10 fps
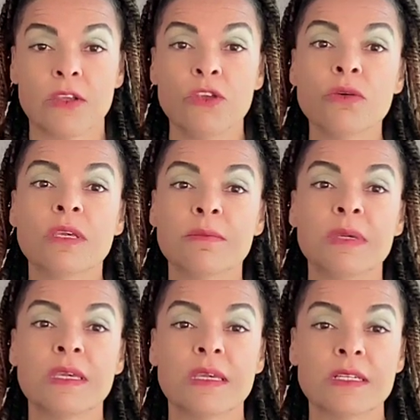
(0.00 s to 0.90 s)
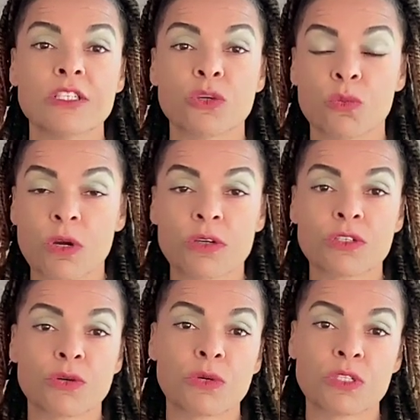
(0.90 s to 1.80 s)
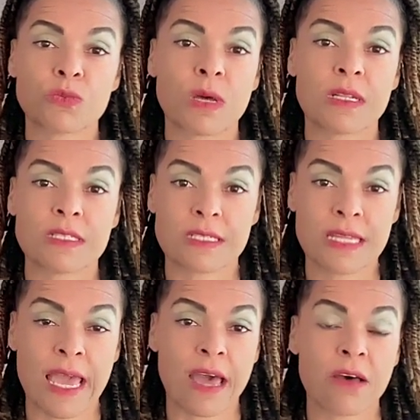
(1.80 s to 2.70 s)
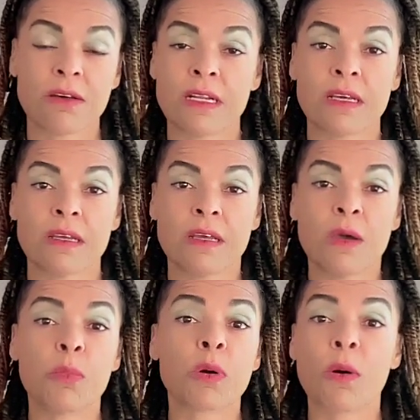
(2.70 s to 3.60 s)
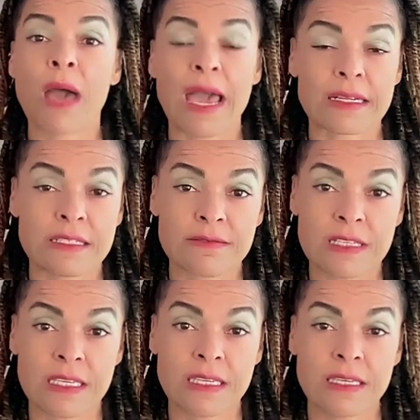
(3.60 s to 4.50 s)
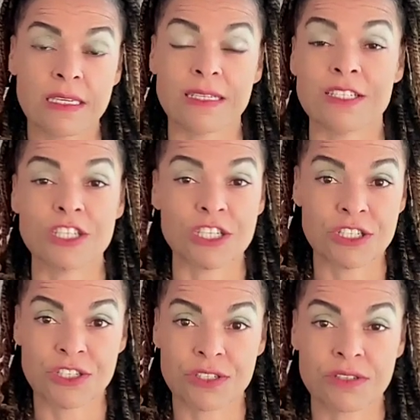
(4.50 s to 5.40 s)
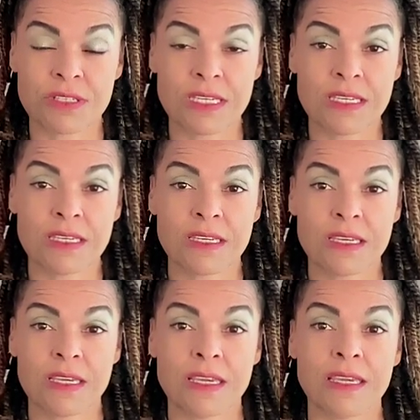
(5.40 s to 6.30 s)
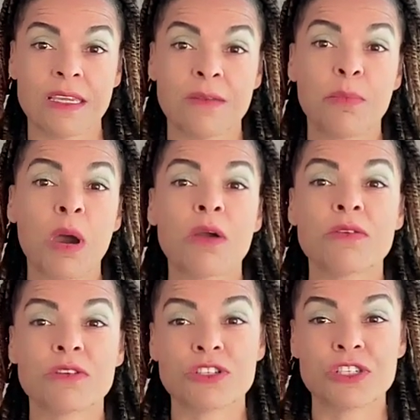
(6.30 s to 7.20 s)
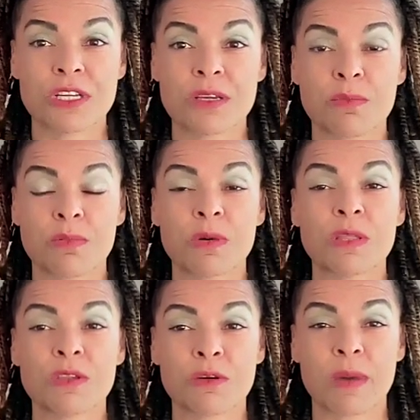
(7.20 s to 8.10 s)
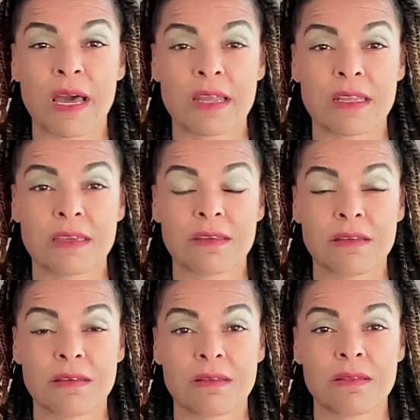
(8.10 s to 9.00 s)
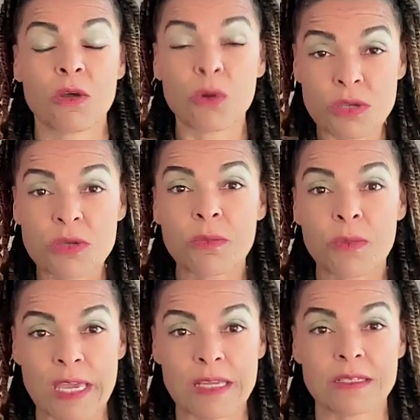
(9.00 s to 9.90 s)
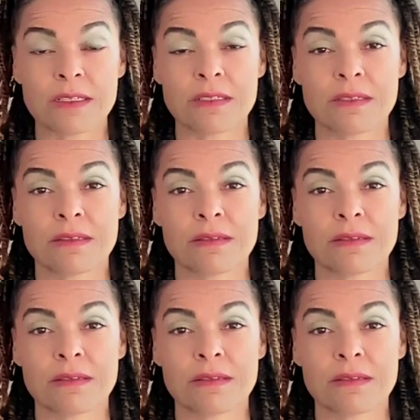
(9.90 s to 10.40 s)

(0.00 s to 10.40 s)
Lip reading: You can begin to work towards wellness now and proactively, intentionally, in partnership with your body. Or you can wait.